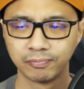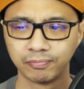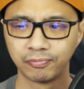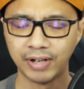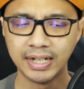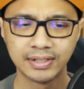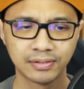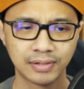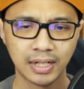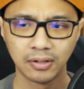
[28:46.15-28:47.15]
friends
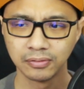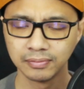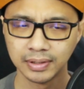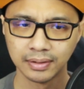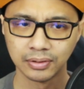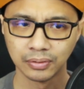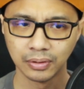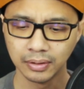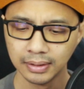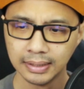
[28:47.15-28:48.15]
around and so
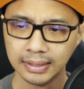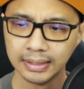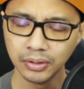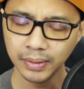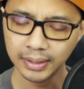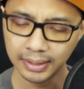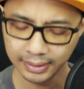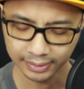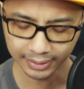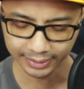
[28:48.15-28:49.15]
on you know what
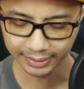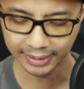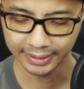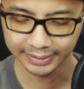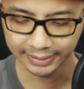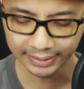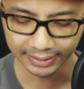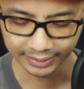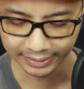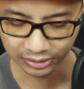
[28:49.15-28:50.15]
uh, I, I think
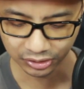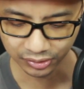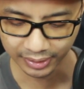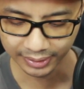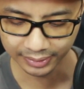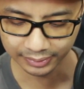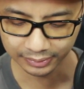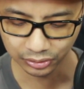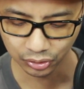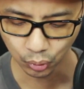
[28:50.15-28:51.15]
I can try and
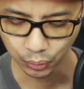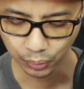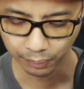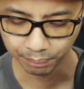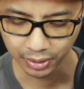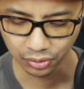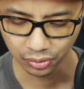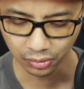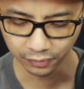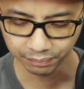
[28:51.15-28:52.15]
show you a picture
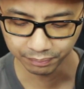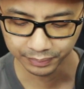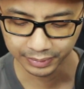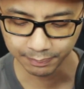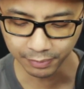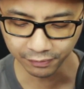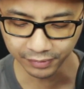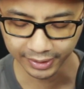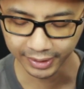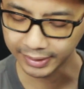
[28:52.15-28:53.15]
of the birthday
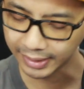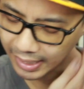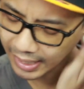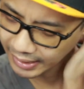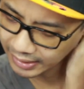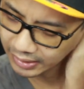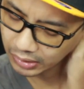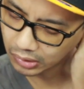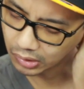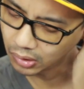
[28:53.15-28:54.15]
cake that I
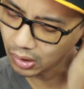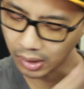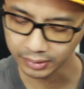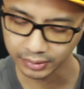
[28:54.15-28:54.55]
got